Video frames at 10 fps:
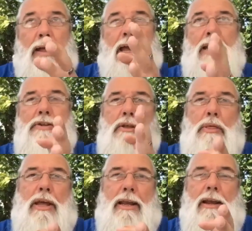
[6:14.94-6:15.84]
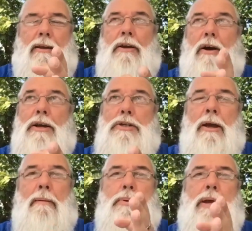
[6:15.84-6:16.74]
Here's the thing, guys.
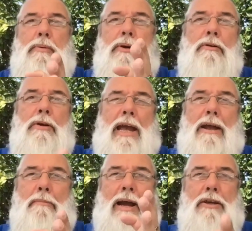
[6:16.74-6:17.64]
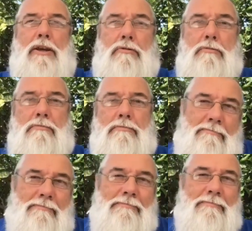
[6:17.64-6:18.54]
People don't care about you.
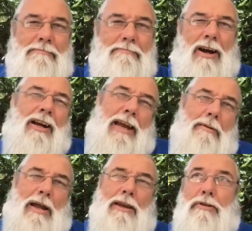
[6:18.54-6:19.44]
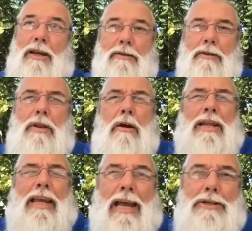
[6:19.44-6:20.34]
I care about you, Rick.
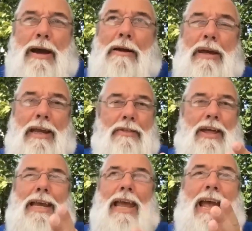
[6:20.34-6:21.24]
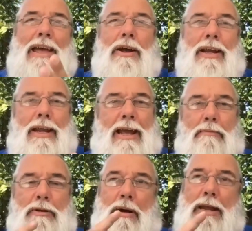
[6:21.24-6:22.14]
Nobody cares about me. They care that I can
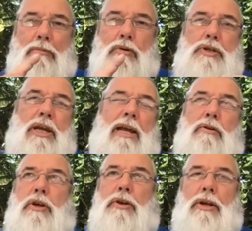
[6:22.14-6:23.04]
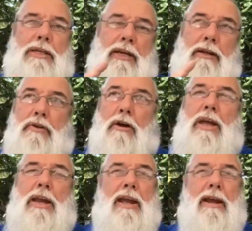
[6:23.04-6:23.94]
help them make more sales on LinkedIn, grow
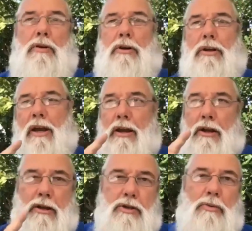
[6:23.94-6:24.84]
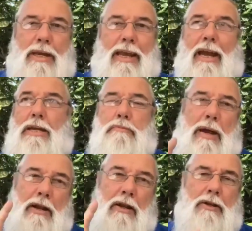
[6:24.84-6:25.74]
their network, learn to engage
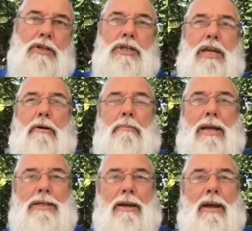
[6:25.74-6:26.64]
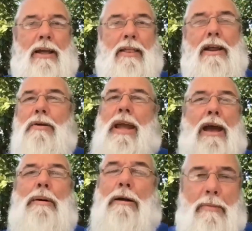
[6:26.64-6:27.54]
better, learn to sell better. They don't
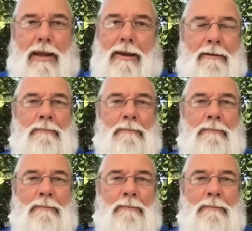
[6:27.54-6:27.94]
care about me.